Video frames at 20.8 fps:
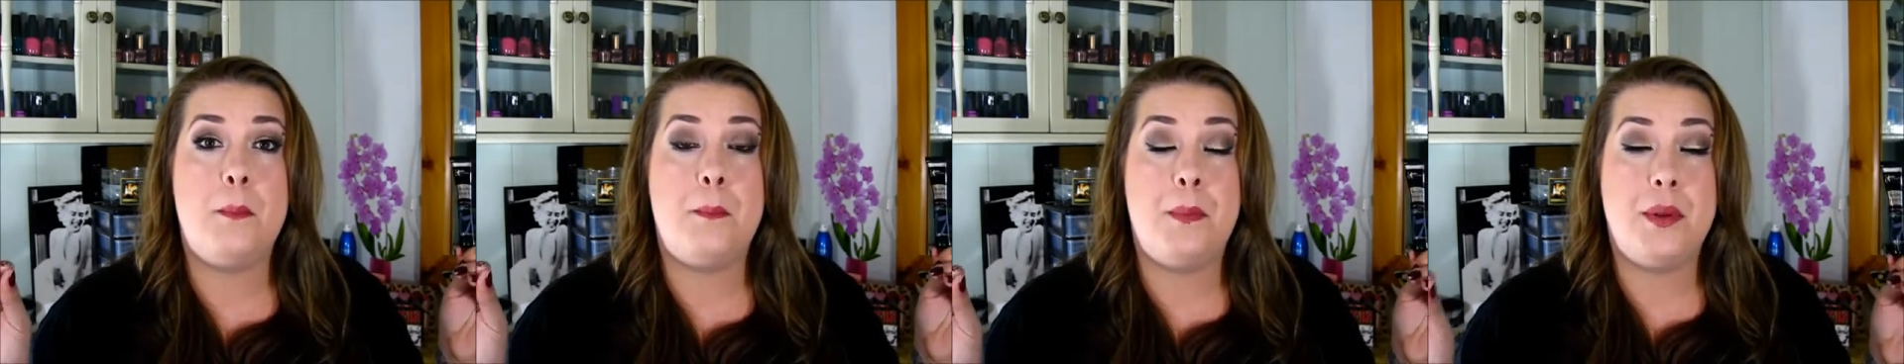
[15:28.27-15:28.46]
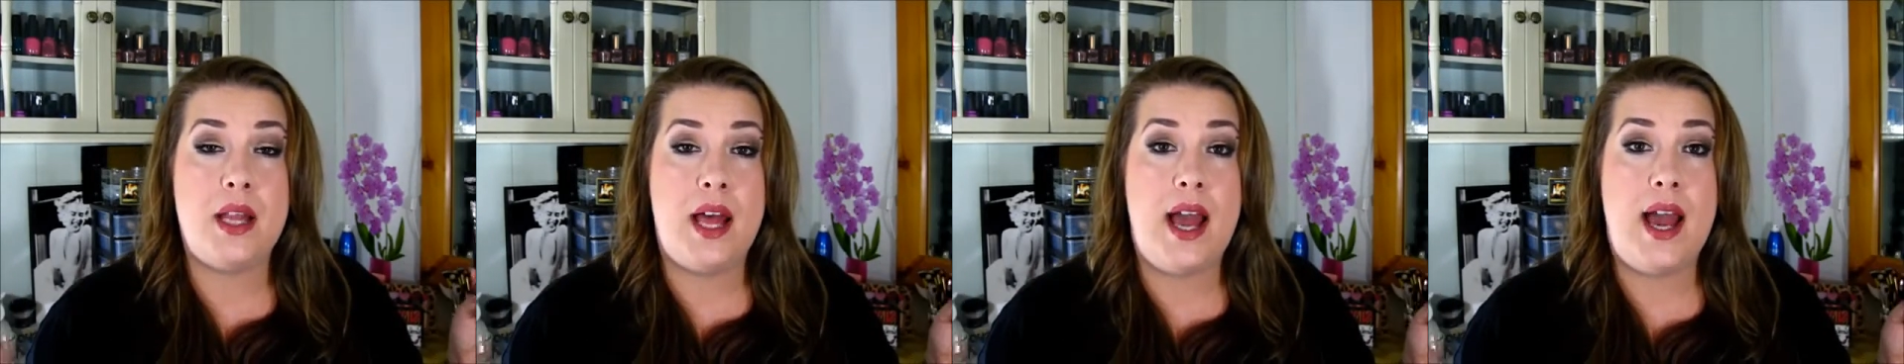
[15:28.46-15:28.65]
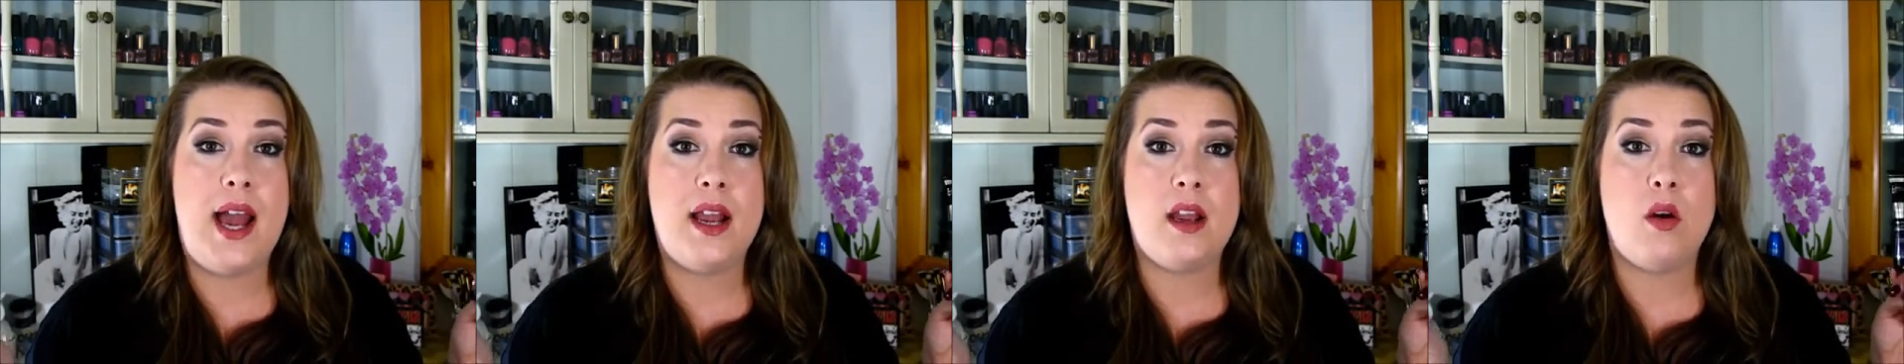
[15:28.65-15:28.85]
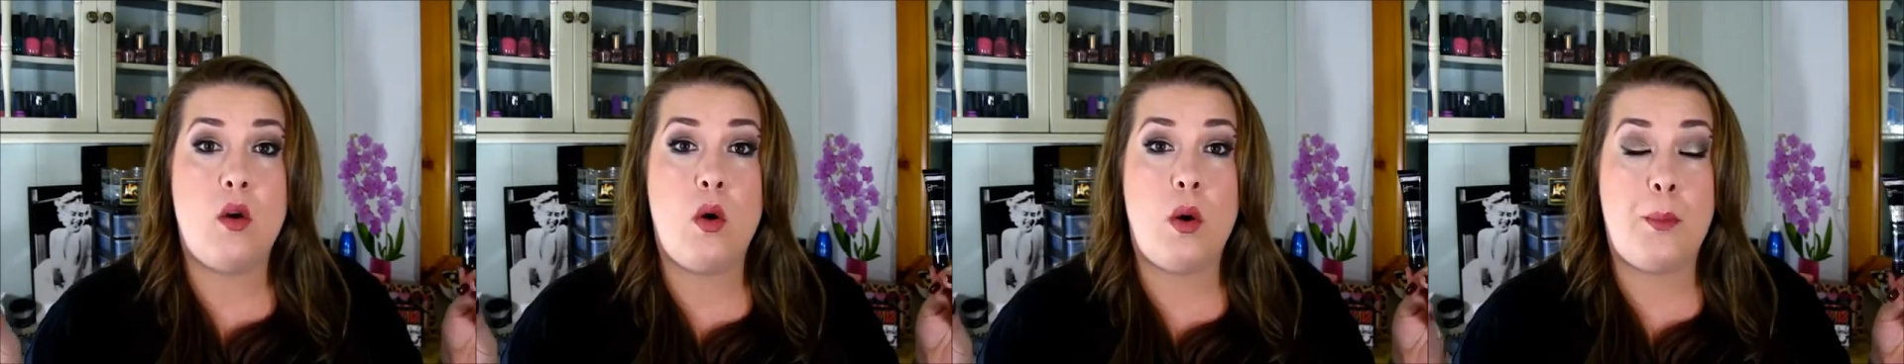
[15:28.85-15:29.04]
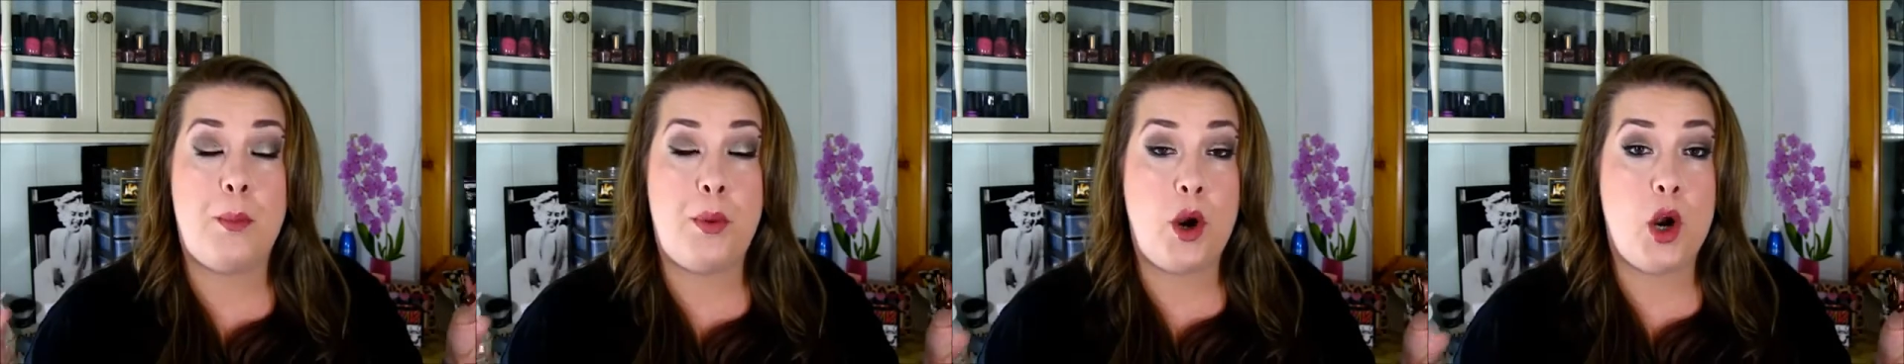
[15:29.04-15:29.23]
black
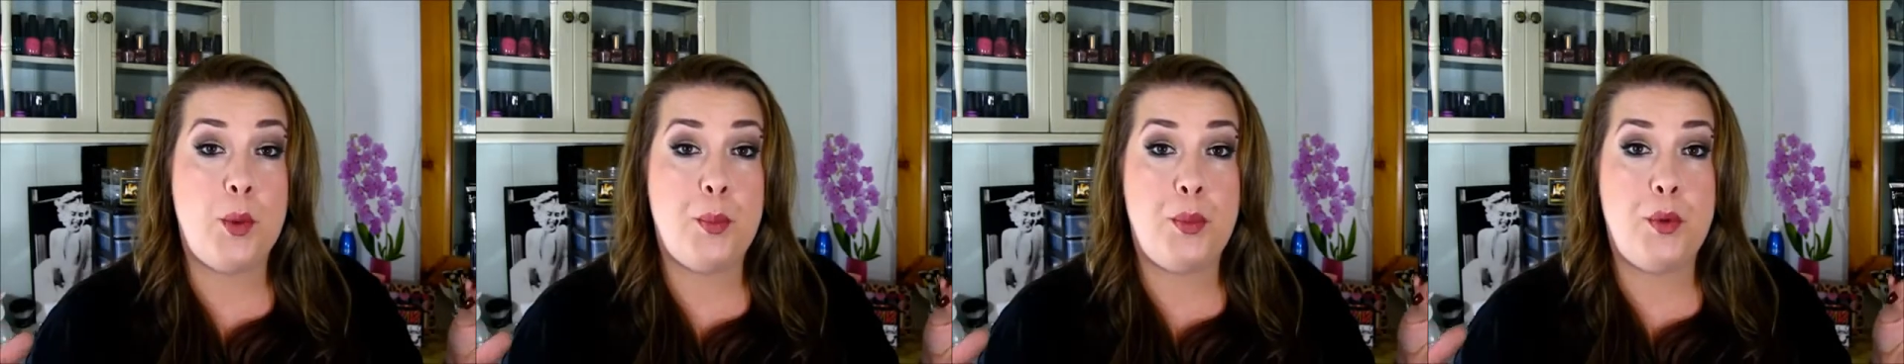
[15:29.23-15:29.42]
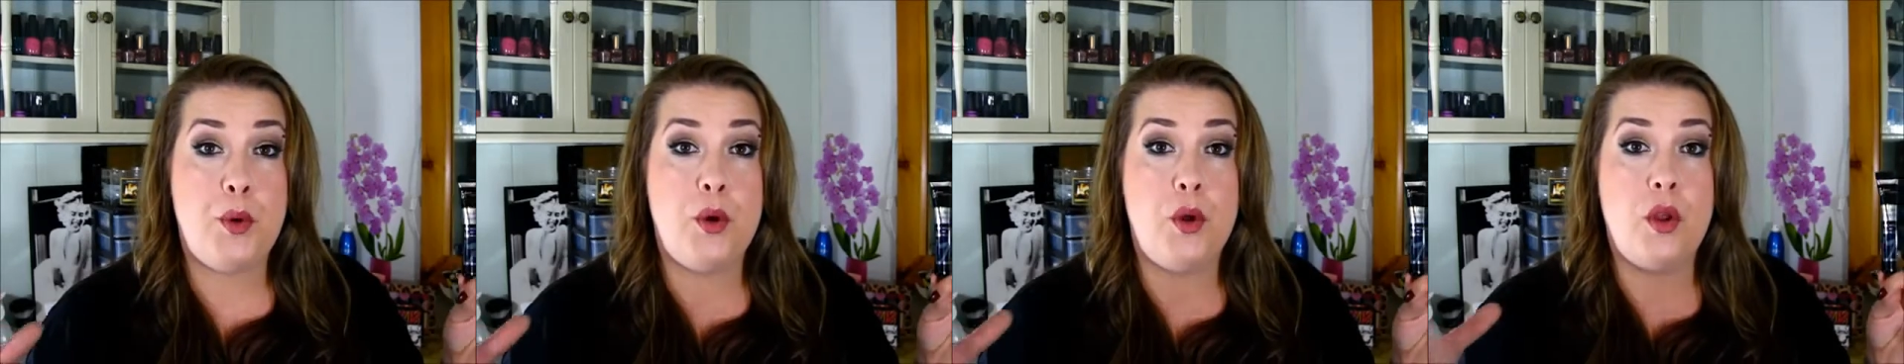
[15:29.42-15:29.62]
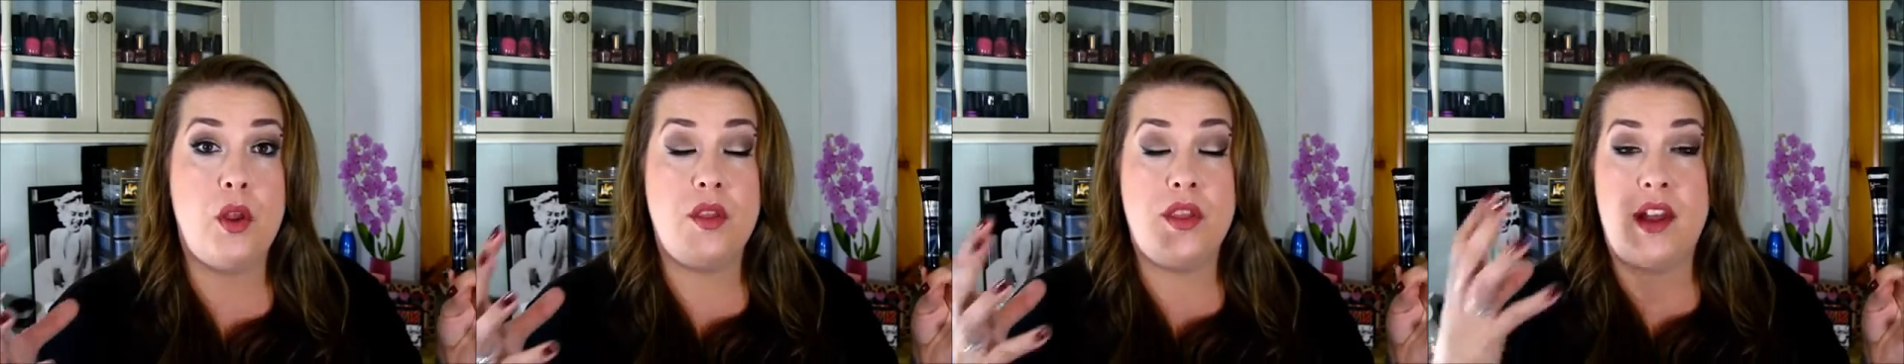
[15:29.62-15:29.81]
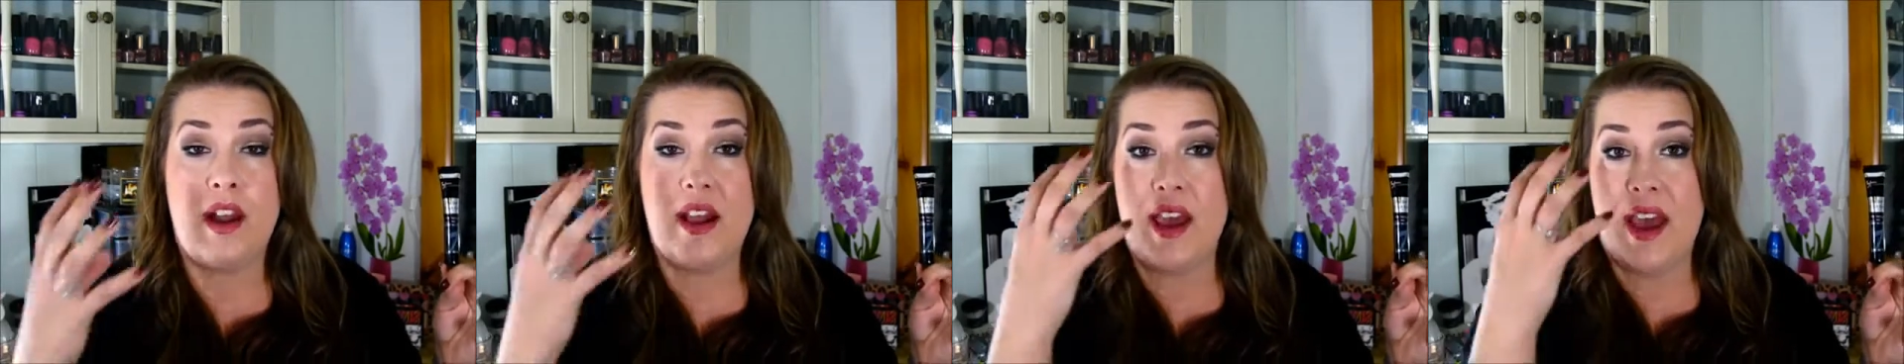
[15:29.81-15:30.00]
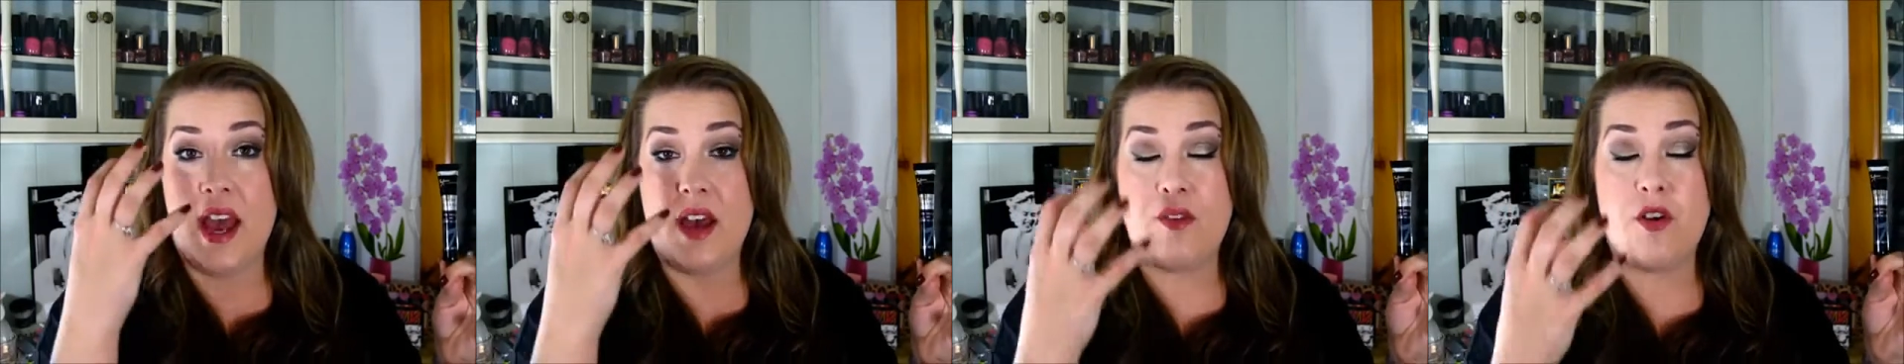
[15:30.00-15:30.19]
or purple that
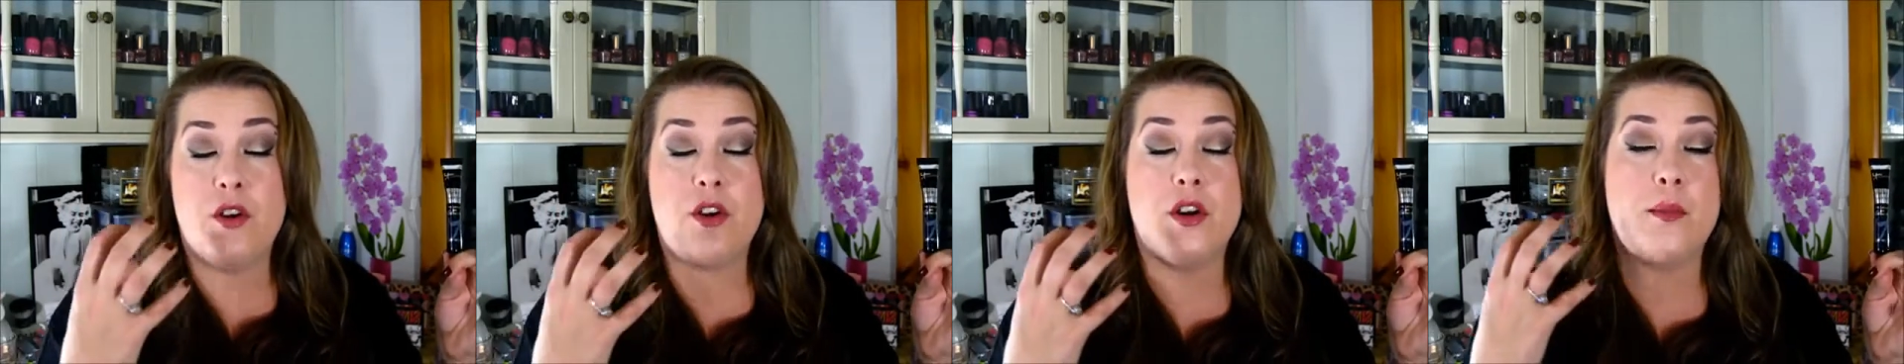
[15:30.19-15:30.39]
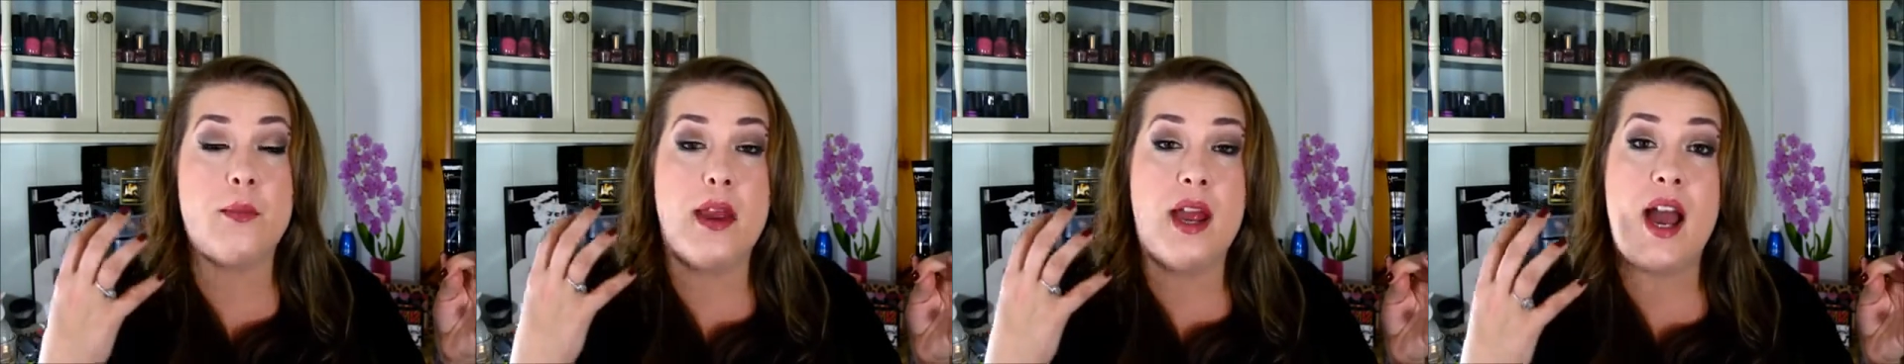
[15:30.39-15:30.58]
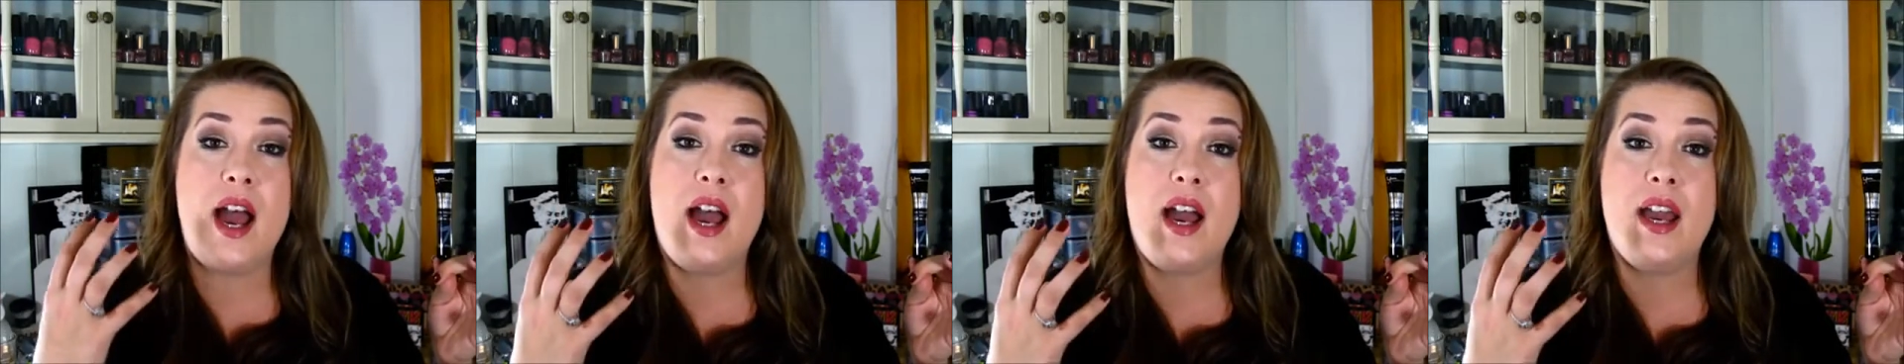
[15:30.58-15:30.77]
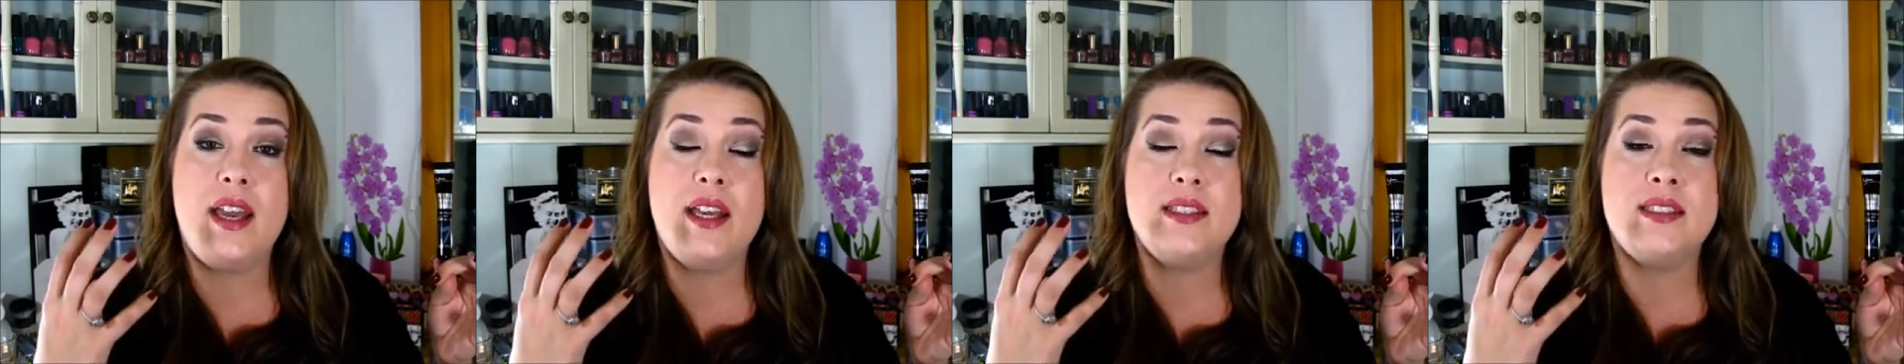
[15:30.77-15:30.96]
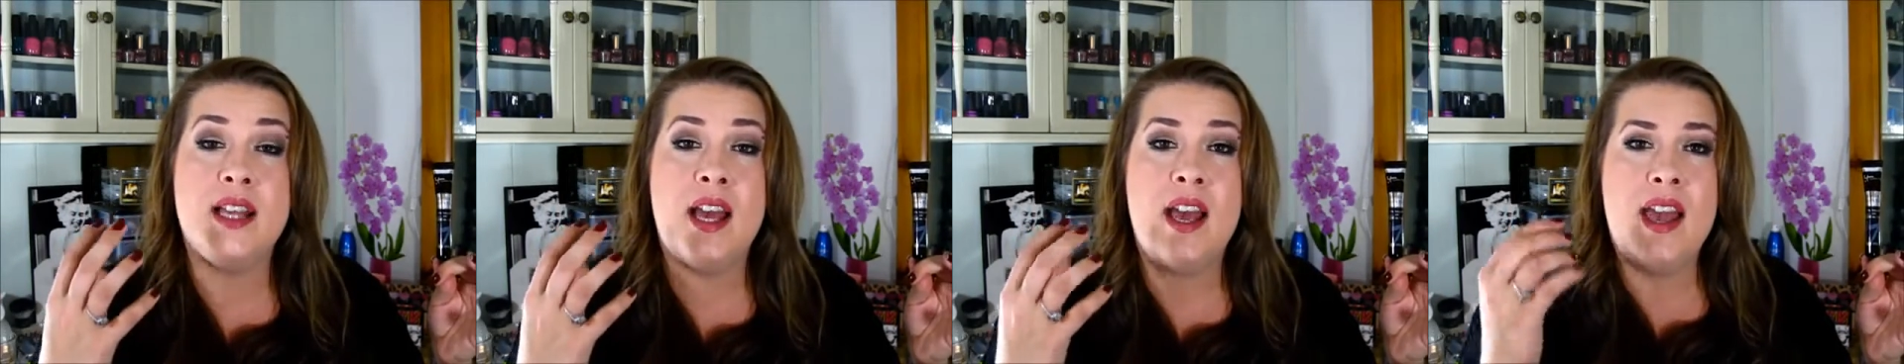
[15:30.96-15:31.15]
I have under my eyes,